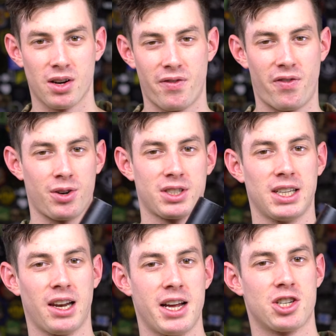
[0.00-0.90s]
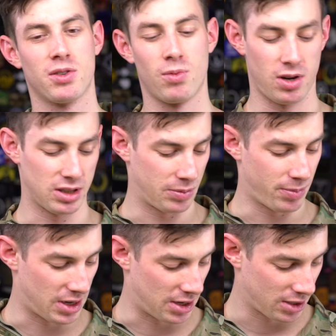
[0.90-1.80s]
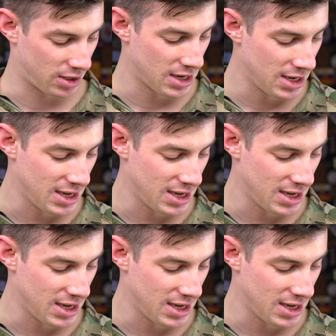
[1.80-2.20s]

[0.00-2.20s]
the Foxy Legend ones, but